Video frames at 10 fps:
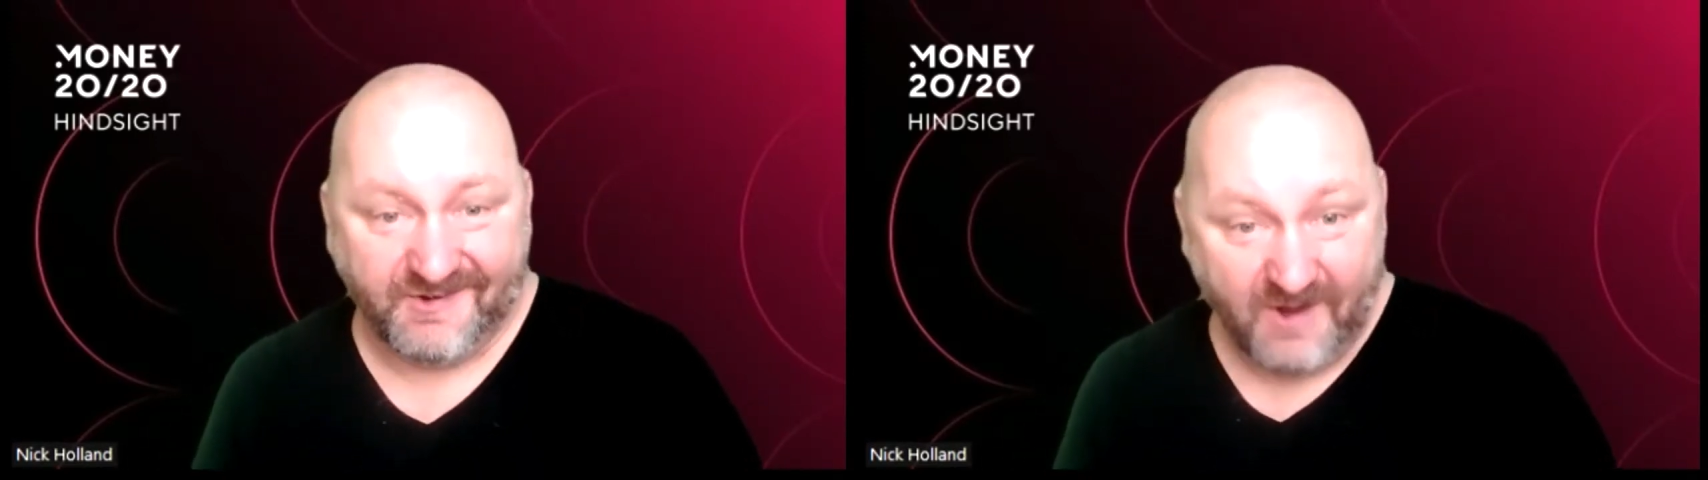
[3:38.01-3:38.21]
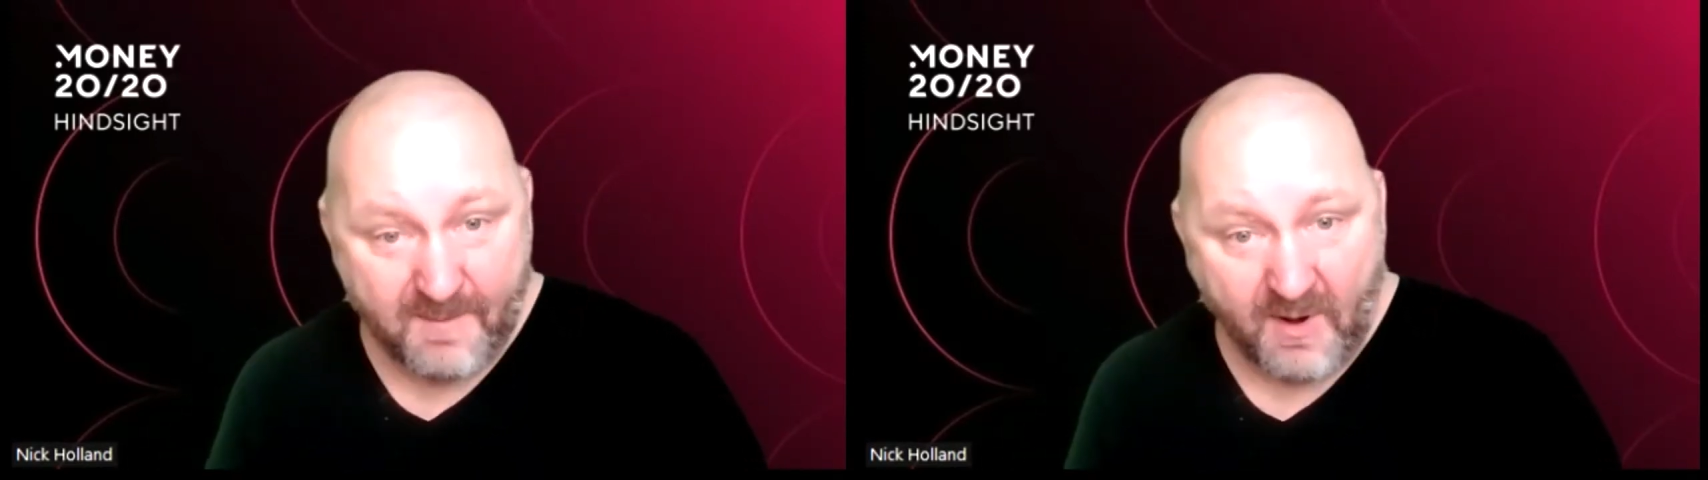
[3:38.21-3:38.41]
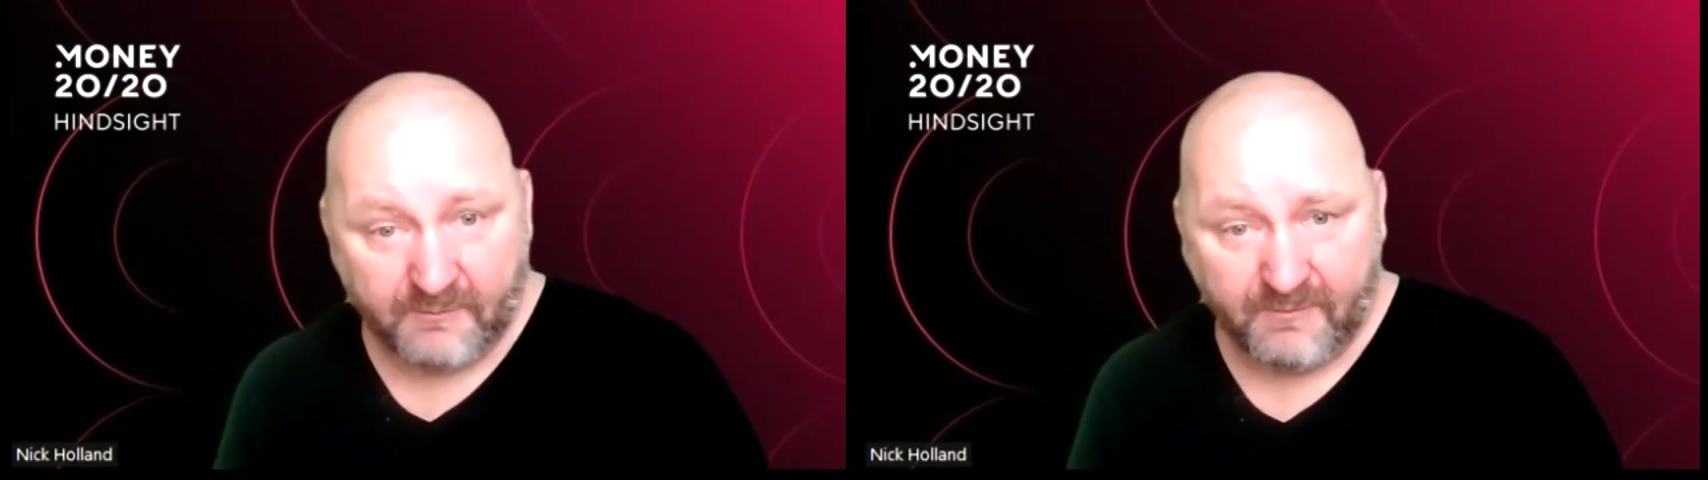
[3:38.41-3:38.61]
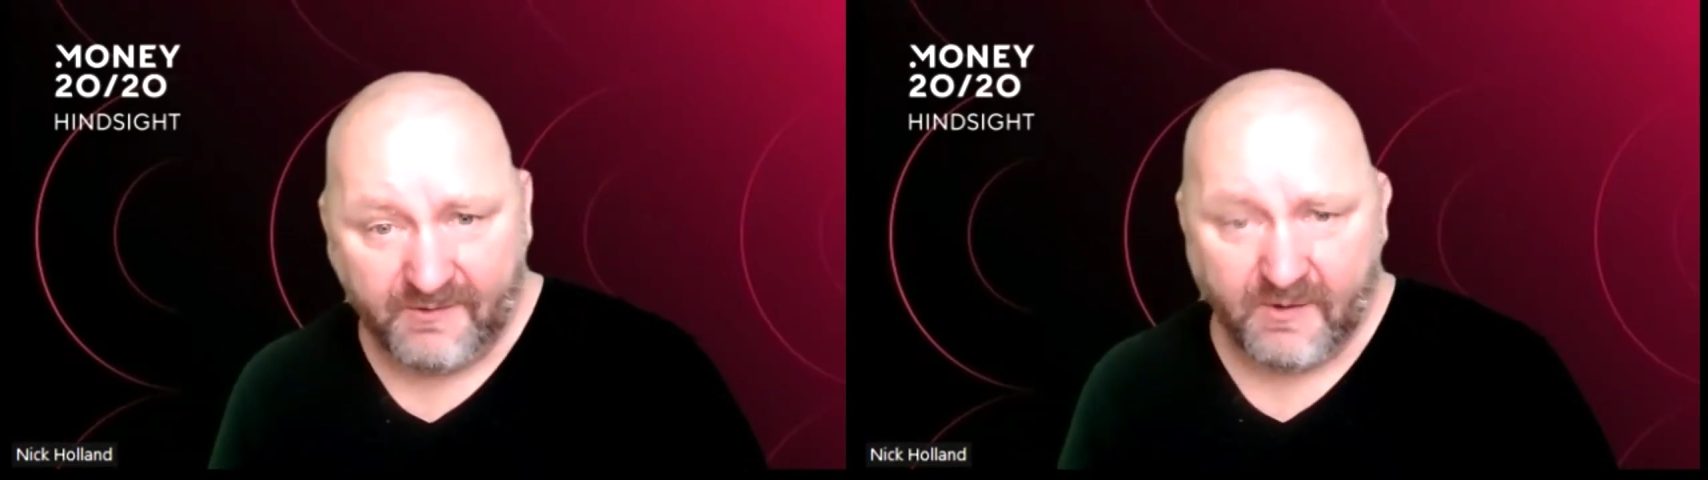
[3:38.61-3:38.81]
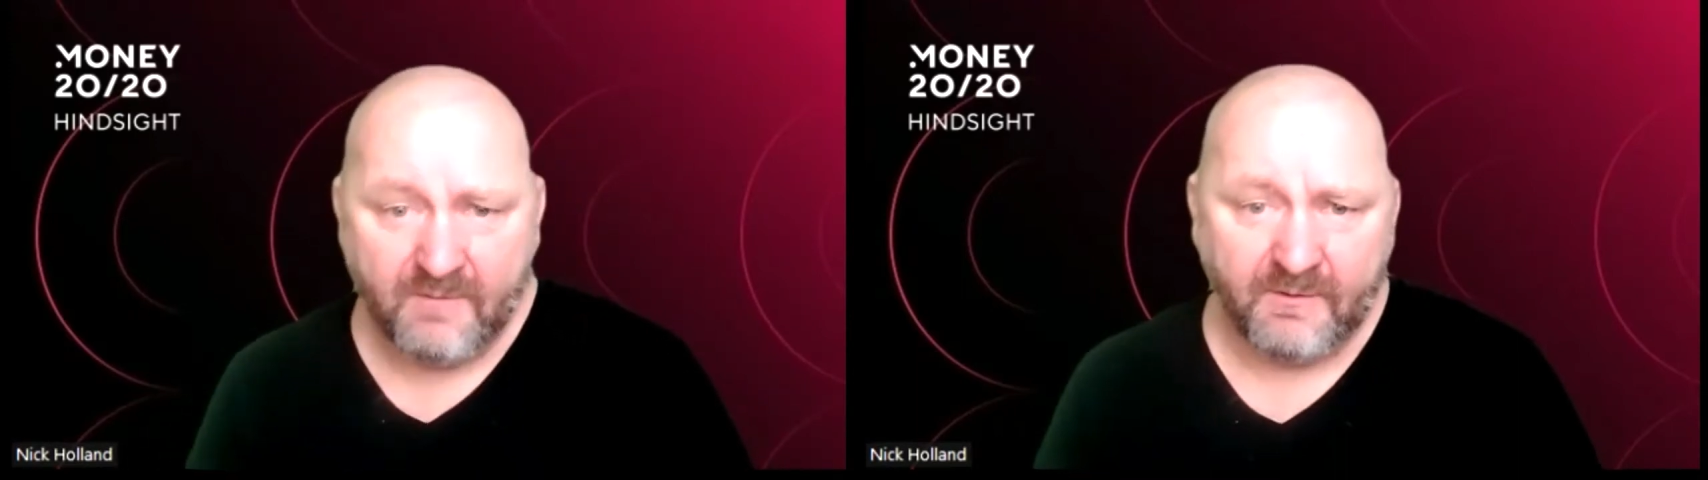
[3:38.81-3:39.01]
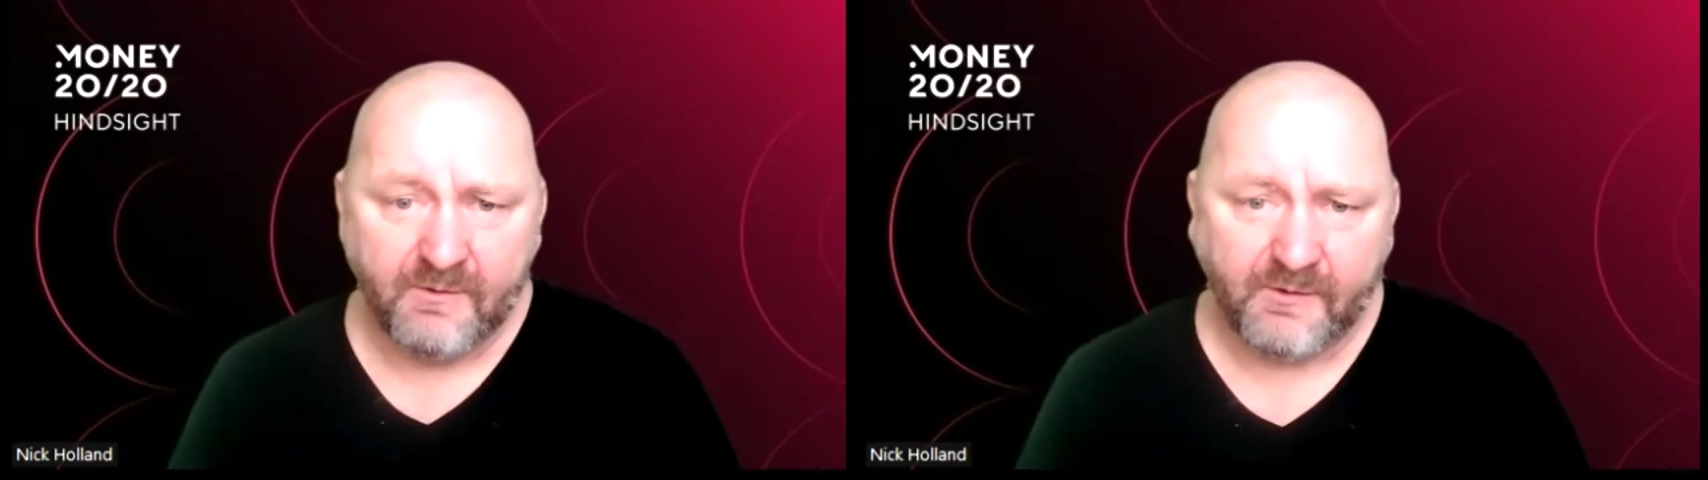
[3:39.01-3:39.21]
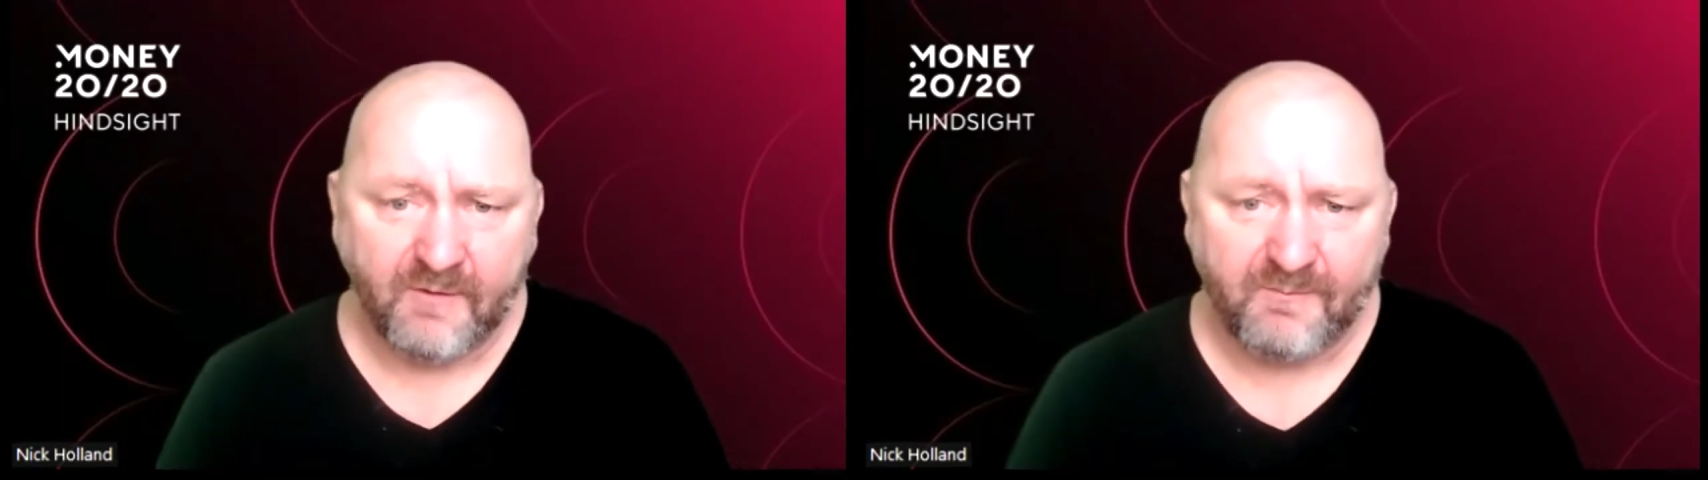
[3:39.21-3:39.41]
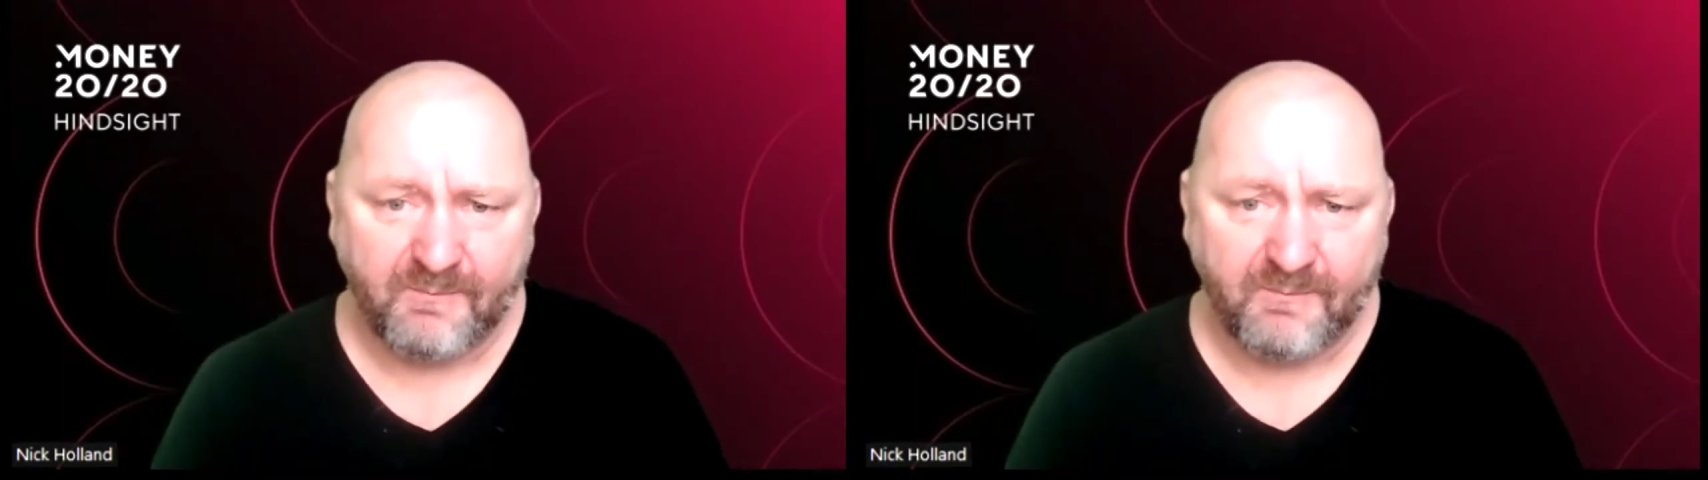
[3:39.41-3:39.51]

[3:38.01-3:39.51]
SkyMiles Reserve and Reserve